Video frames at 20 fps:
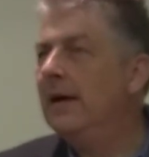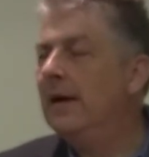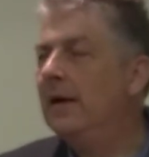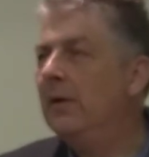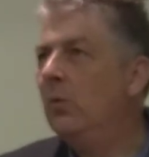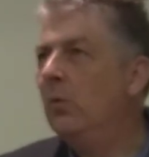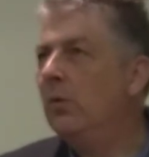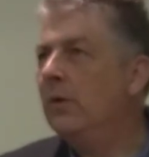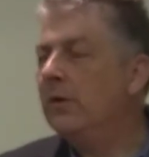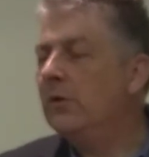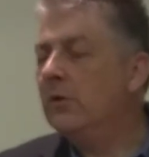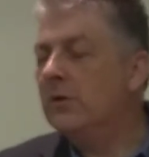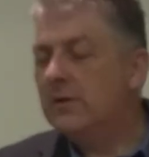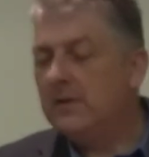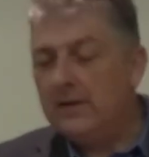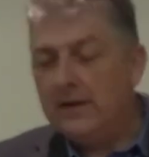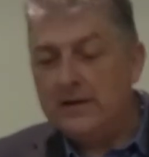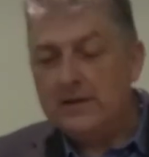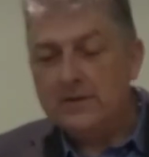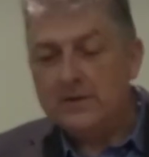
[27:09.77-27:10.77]
And all the good
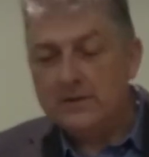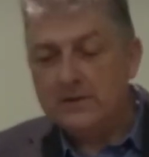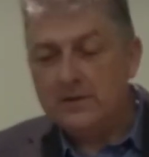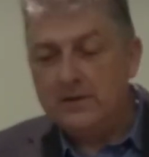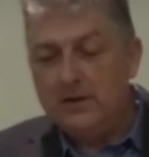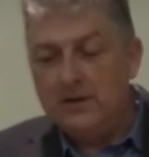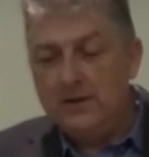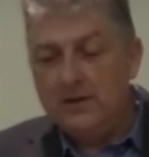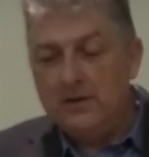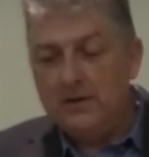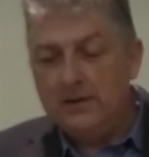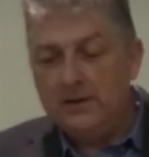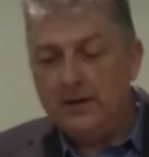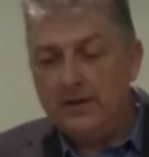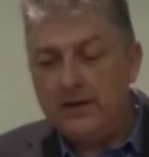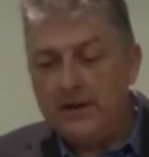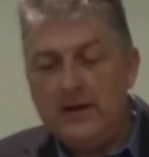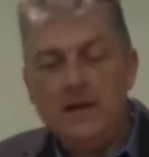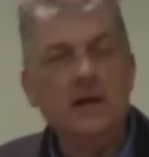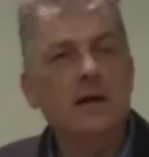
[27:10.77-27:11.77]
things
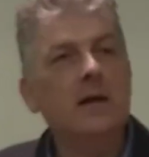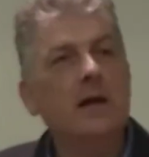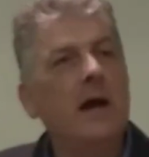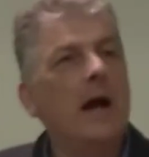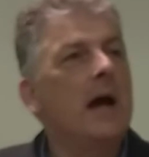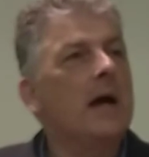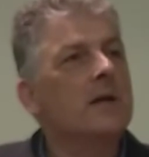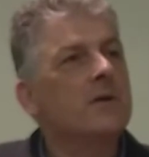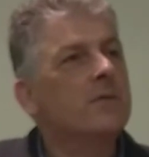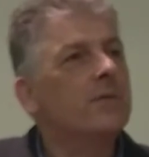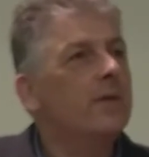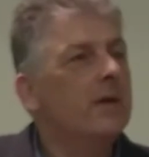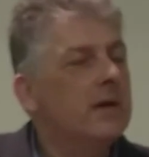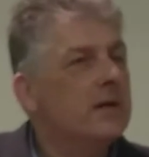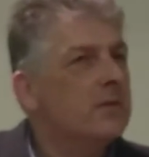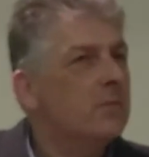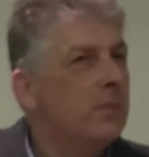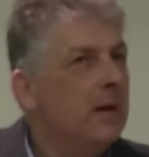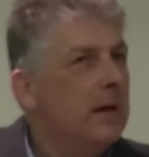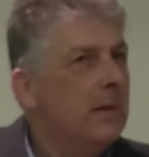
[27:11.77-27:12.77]
that He has for
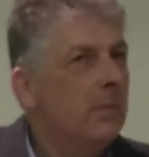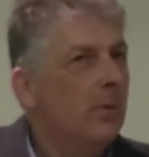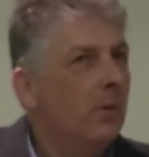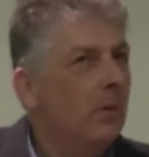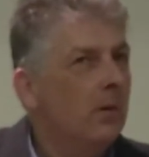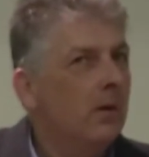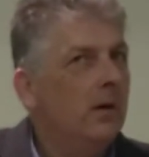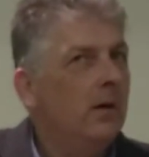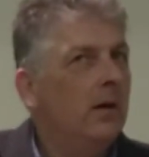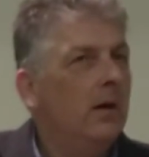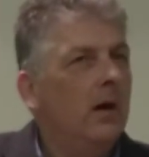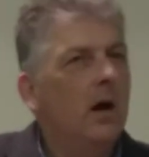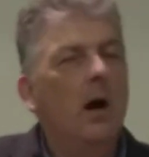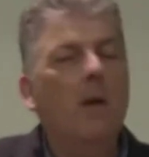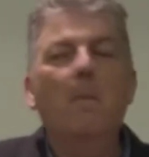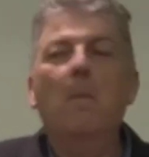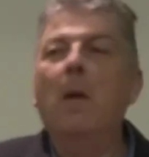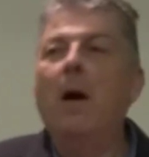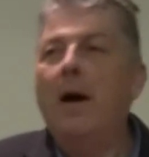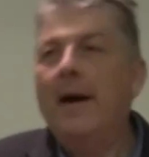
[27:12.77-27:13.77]
His people
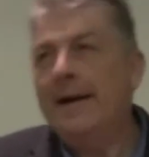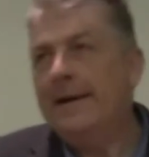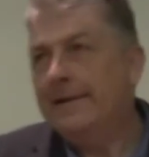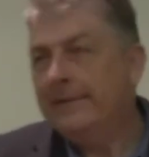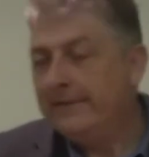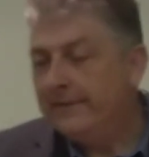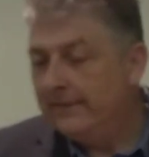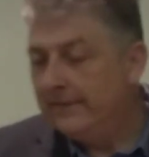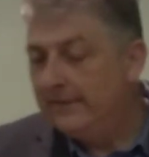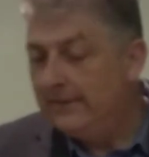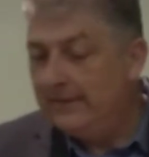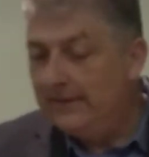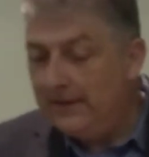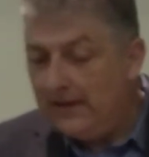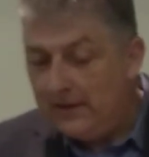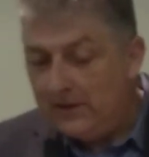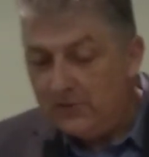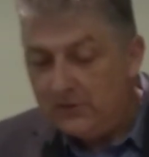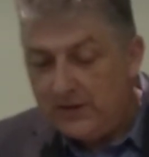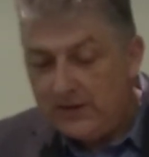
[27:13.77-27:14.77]
are mine
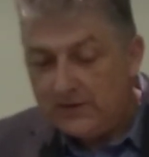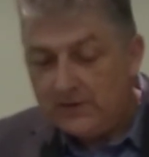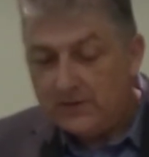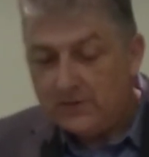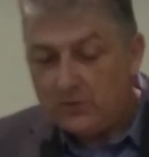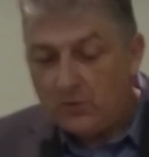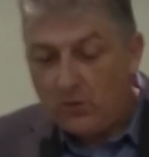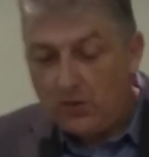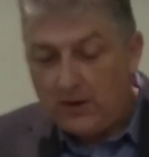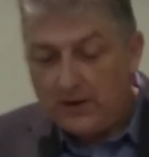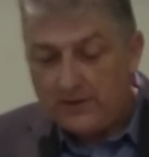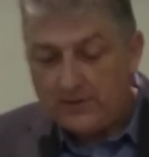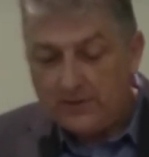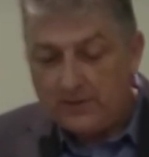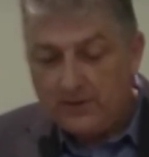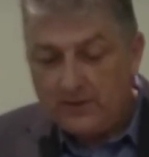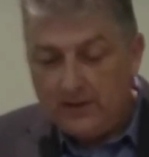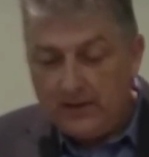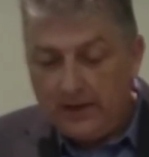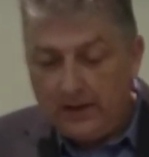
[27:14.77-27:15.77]
in Jesus
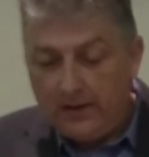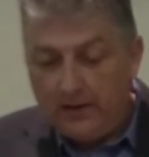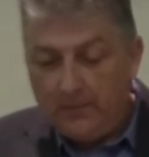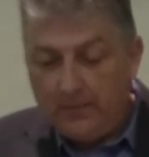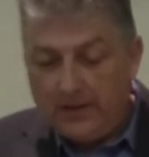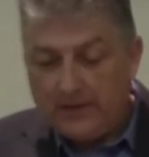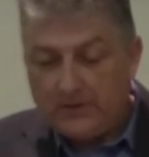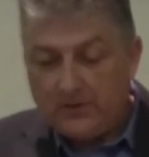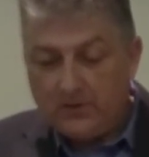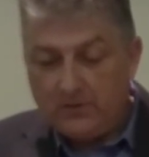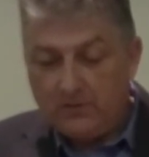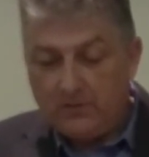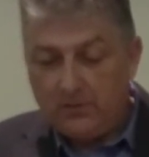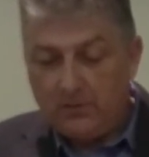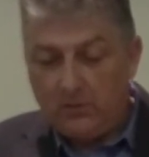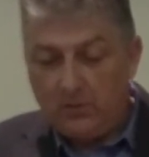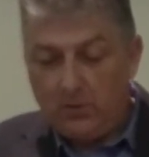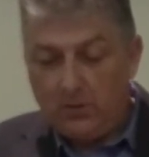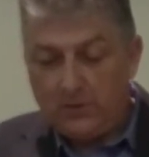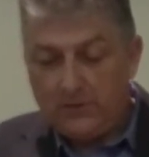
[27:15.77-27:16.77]
Christ and the message of
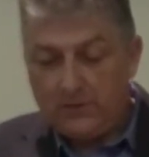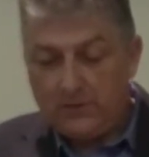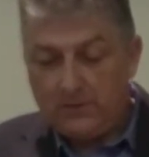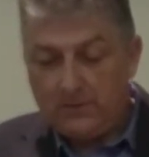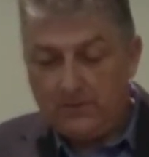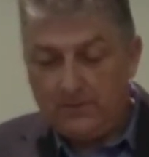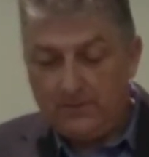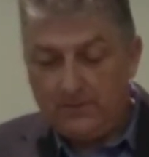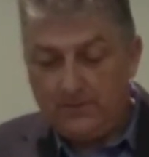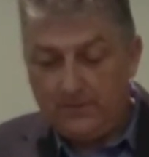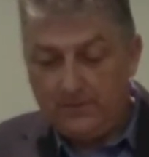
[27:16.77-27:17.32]
the cross.